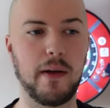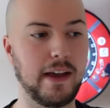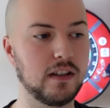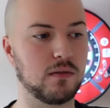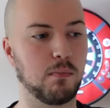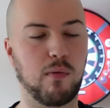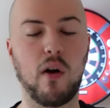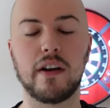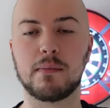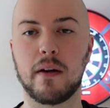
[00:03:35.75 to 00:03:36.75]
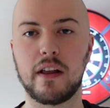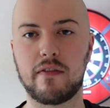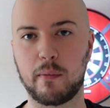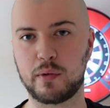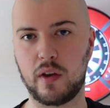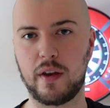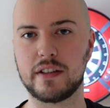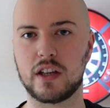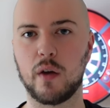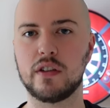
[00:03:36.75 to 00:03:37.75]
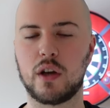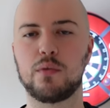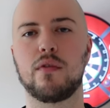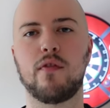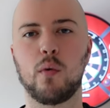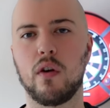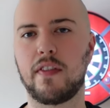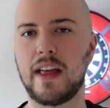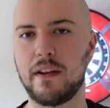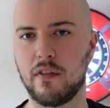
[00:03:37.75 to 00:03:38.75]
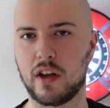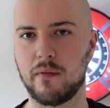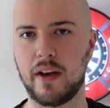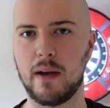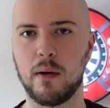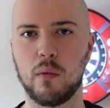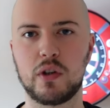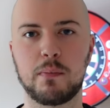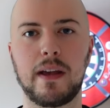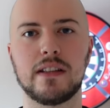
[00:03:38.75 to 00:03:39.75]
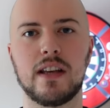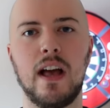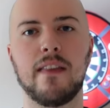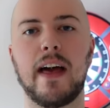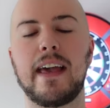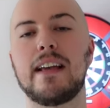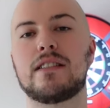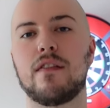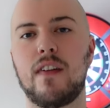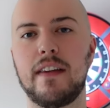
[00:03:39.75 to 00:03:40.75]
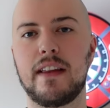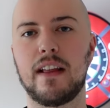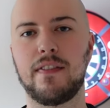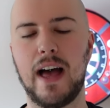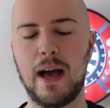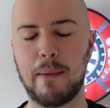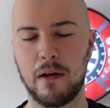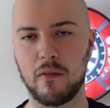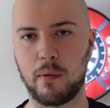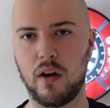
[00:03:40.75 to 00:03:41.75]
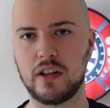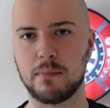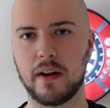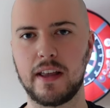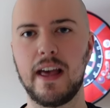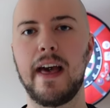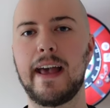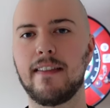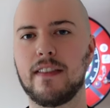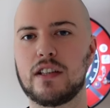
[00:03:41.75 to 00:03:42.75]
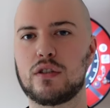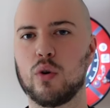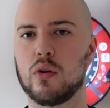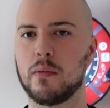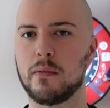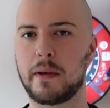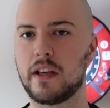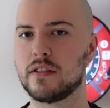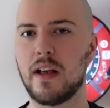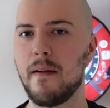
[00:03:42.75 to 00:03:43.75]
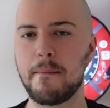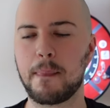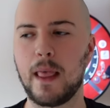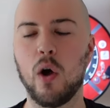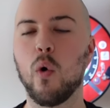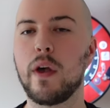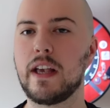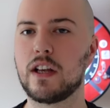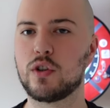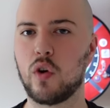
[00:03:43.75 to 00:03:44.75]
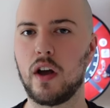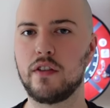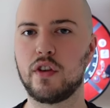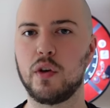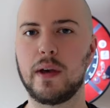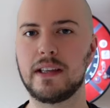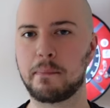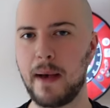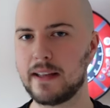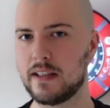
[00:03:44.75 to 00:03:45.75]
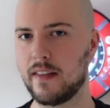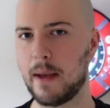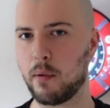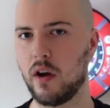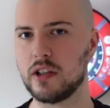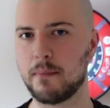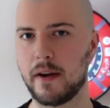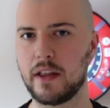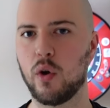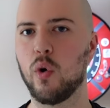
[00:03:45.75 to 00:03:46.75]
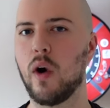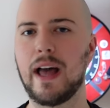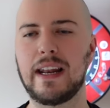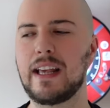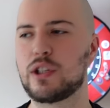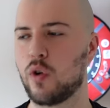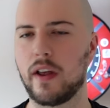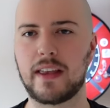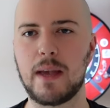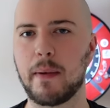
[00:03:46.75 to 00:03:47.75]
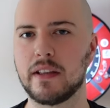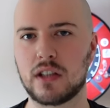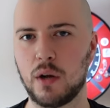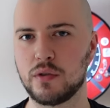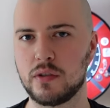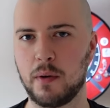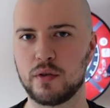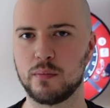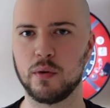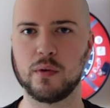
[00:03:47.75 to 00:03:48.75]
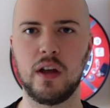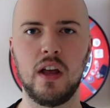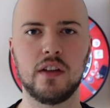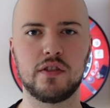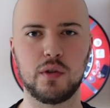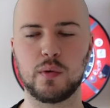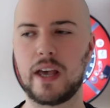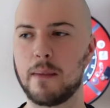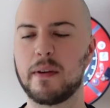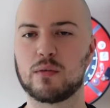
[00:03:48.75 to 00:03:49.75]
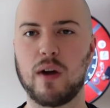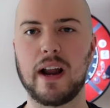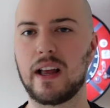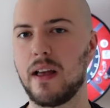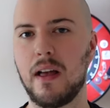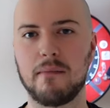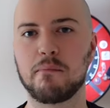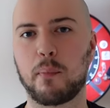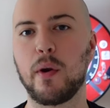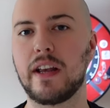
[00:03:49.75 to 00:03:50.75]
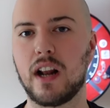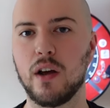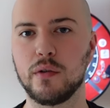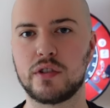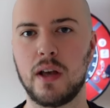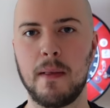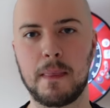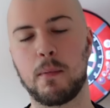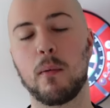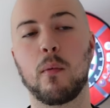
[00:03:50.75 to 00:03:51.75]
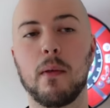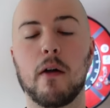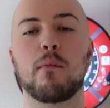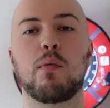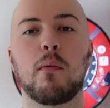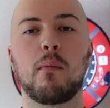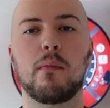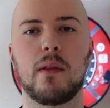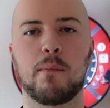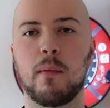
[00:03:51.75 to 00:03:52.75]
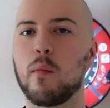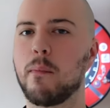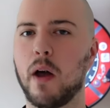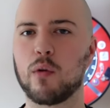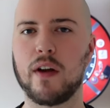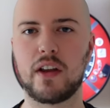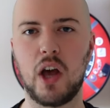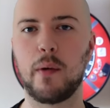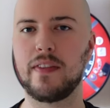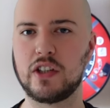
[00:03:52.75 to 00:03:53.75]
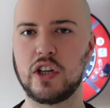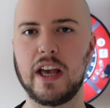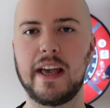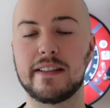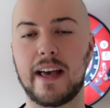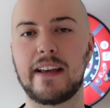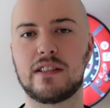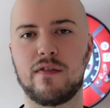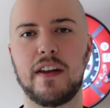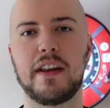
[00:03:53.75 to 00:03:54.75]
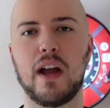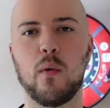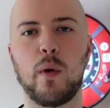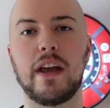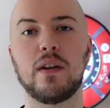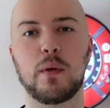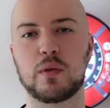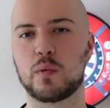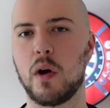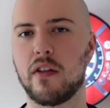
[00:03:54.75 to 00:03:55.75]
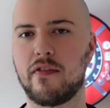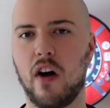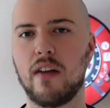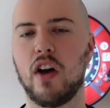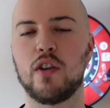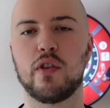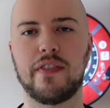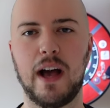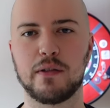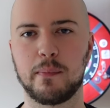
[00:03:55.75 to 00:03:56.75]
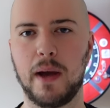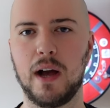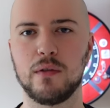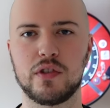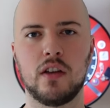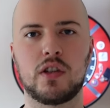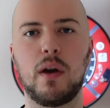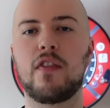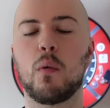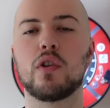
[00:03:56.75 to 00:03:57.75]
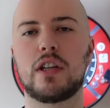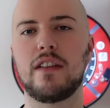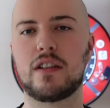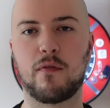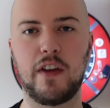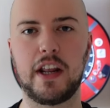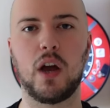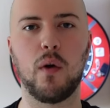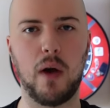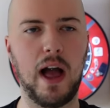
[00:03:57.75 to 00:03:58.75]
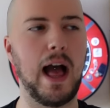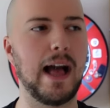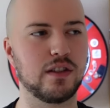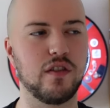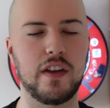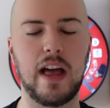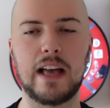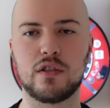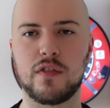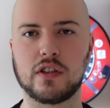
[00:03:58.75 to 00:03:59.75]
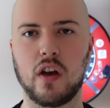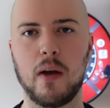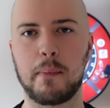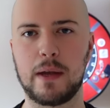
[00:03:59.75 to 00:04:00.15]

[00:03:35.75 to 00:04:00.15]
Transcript: his prize money from 2 years ago is going to fall off the end of the conveyor belt, which means that he is defending that amount of prize money in this tournament, because all he can try and do is better that prize money, or at least try and keep it as close as possible to keep his rank pretty close. The problem with Michael van Gerwen this year is that he's defending a win which was worth £500,000. So if you're watching this video as of the time